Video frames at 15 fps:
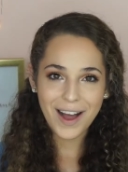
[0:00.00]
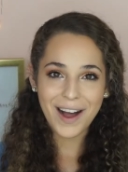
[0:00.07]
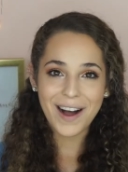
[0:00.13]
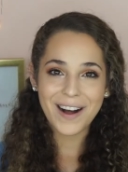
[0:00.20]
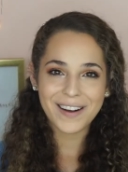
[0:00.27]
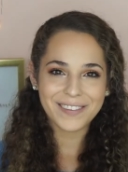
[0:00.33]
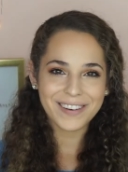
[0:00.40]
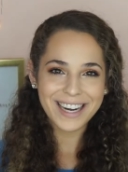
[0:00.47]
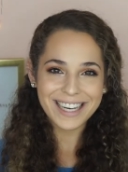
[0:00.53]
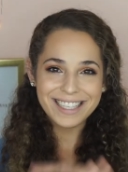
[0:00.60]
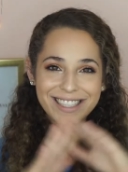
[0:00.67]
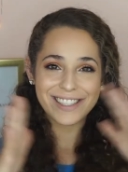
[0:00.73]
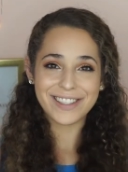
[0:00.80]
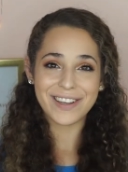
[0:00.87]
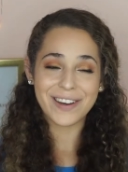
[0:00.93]
All right,
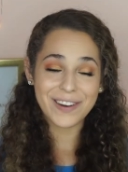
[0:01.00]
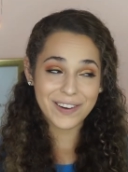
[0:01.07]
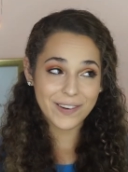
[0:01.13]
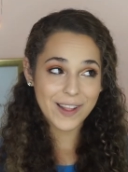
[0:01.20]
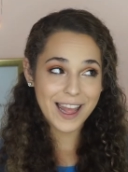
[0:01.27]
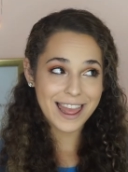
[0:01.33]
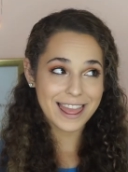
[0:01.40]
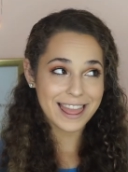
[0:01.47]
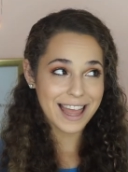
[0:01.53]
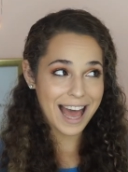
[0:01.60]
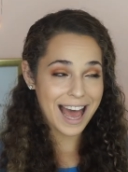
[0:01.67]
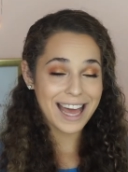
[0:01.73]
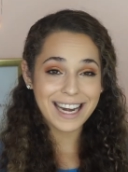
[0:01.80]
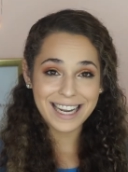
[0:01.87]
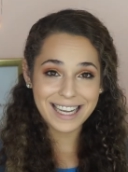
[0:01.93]
so
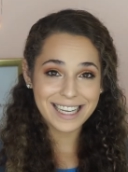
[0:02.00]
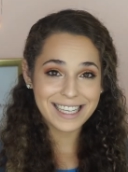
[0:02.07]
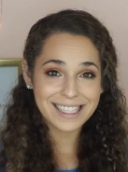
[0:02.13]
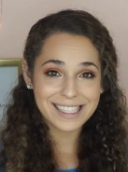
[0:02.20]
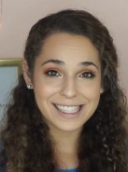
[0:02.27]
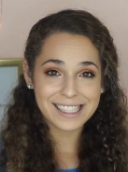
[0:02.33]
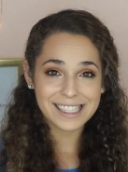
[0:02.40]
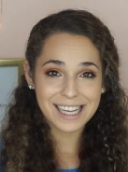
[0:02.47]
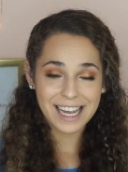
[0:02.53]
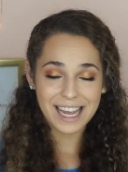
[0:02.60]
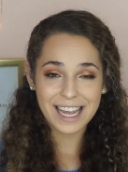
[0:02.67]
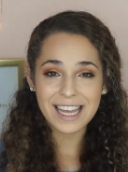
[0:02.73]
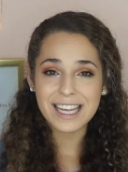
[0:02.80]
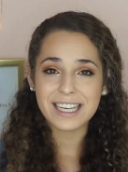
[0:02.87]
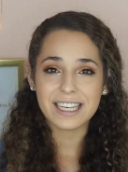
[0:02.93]
that is
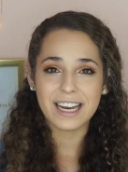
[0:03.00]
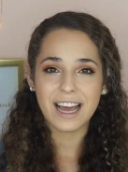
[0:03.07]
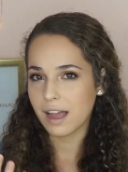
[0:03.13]
it.